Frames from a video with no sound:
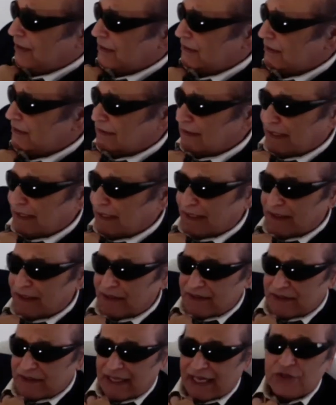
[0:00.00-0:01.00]
And, and
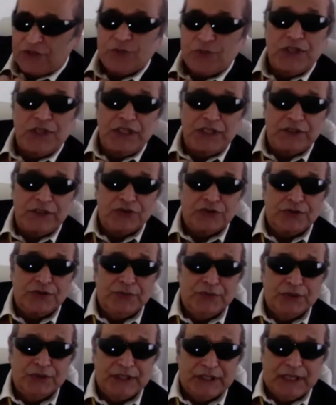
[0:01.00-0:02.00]
that's when the injury
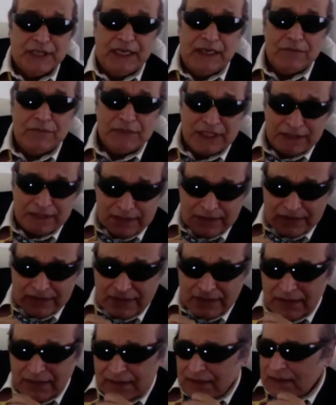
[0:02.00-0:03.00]
really got
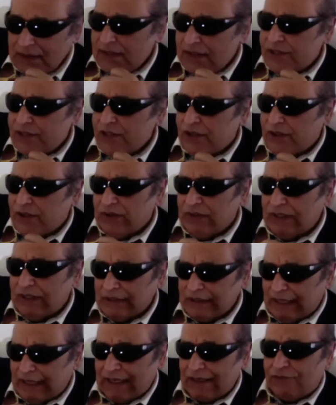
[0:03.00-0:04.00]
me. Yeah. So, a
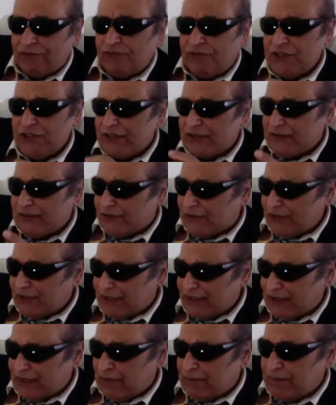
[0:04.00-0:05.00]
lot of physical
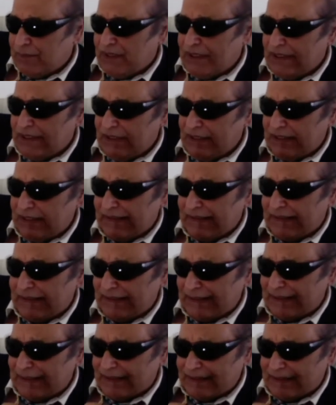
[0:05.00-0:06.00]
therapy,
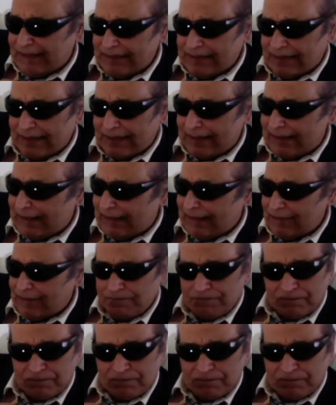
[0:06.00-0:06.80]
and, uh,